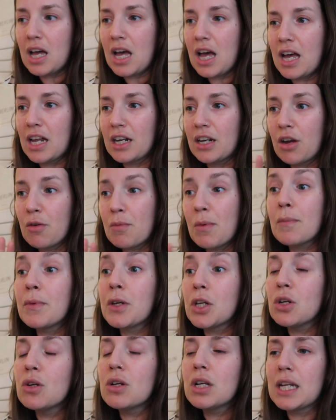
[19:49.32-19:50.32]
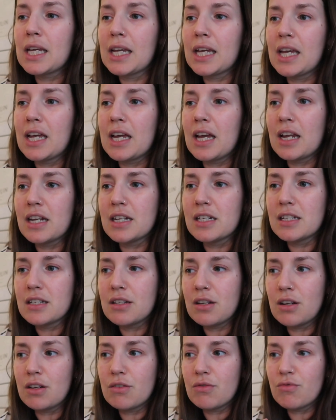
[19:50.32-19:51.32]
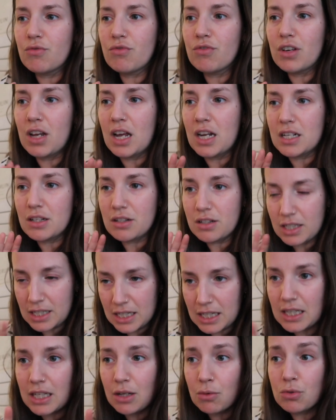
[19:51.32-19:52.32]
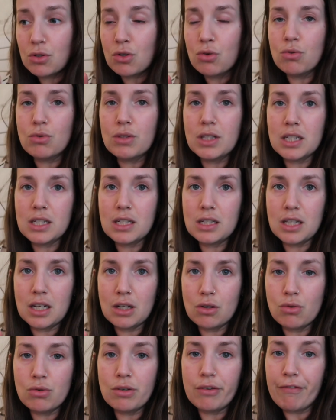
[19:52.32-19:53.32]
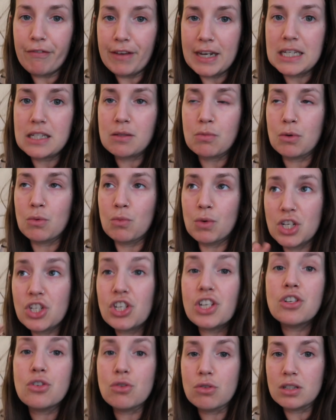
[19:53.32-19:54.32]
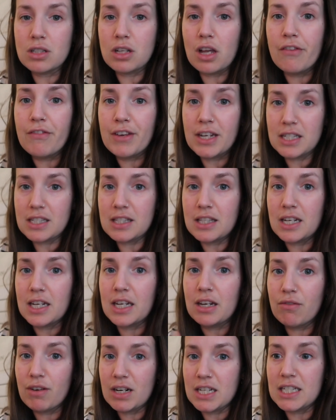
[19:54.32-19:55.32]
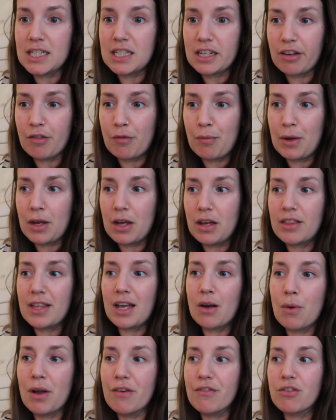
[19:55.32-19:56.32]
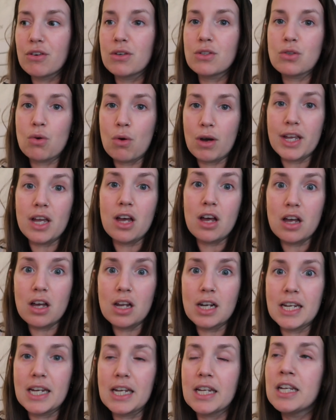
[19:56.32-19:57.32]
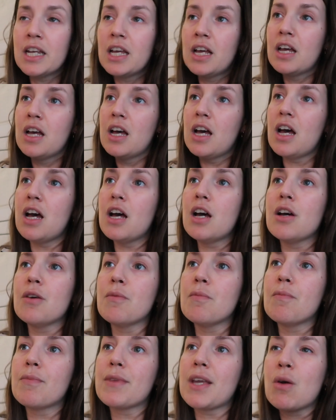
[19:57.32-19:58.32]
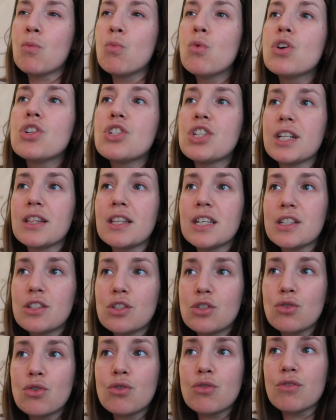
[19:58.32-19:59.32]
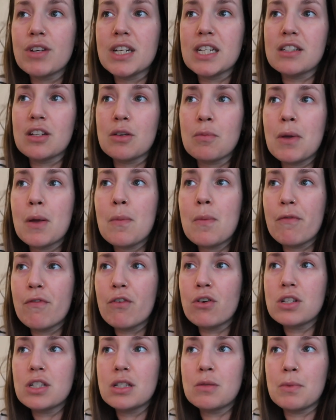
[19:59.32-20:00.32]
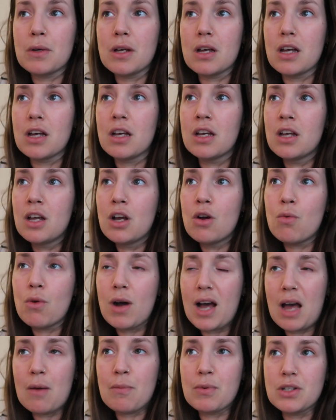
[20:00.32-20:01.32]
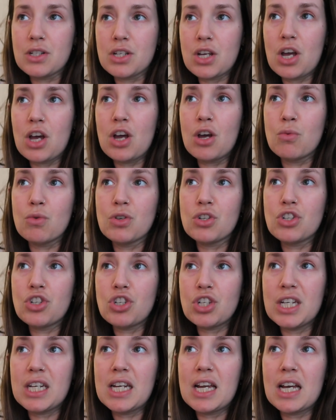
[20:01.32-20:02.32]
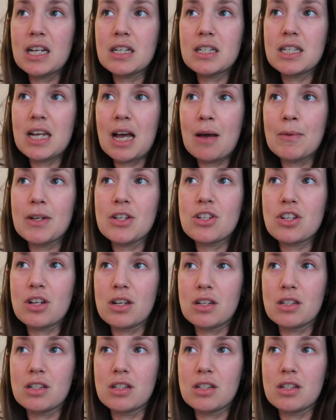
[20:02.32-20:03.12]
And I remember googling it, and and seeing that it was called this thing called effacement, which is your cervix thinning ready to give birth, however it's quite early, and watching this story, so Pippa Vosper, what happened to her was she had damaged